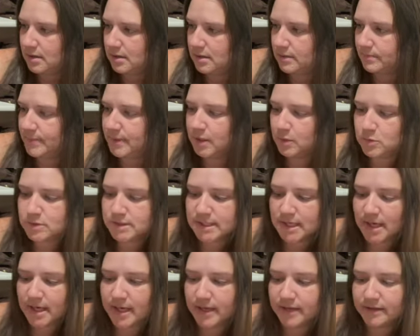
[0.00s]
But it was
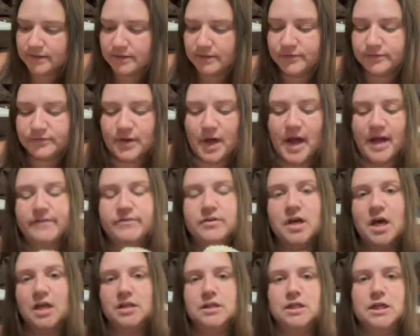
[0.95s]
a
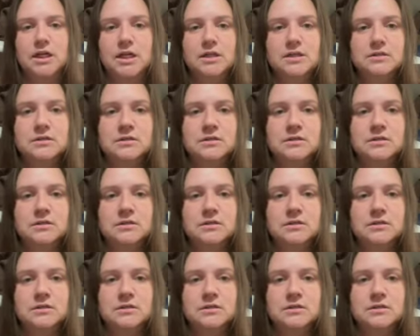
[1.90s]
5-color